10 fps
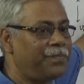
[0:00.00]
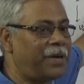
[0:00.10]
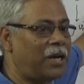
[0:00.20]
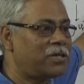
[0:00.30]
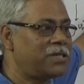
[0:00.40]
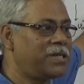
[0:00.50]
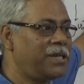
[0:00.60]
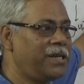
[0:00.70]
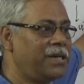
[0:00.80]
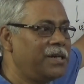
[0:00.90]

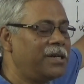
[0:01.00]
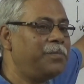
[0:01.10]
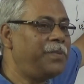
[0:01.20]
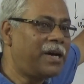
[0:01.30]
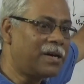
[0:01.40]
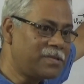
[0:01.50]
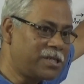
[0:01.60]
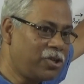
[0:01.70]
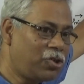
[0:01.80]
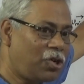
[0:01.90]
velocity becomes
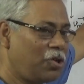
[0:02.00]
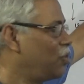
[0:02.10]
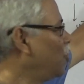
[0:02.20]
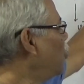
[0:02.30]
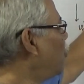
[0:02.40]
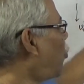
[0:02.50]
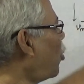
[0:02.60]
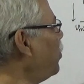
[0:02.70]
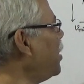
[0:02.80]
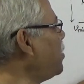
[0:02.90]
0
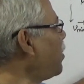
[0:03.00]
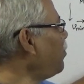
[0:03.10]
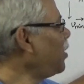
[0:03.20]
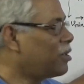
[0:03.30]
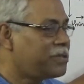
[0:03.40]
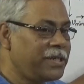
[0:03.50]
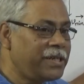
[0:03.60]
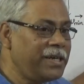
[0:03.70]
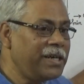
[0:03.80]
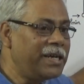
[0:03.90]
for minimum
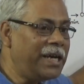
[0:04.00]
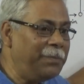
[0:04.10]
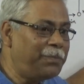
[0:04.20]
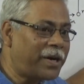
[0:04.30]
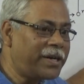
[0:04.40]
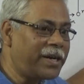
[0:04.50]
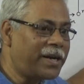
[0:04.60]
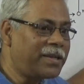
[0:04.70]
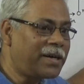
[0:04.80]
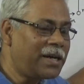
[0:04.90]
velocity imparted
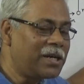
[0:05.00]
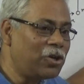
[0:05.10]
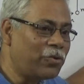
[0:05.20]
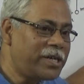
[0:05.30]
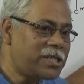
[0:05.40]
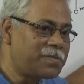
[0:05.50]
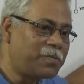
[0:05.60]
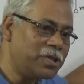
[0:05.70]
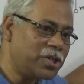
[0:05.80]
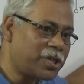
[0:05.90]
at the lowest
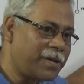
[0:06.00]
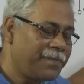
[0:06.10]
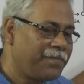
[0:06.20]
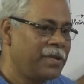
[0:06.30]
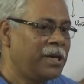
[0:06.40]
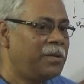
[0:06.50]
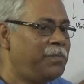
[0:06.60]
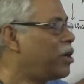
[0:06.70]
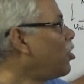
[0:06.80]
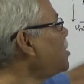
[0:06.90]
position,
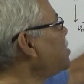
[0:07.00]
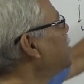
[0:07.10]
because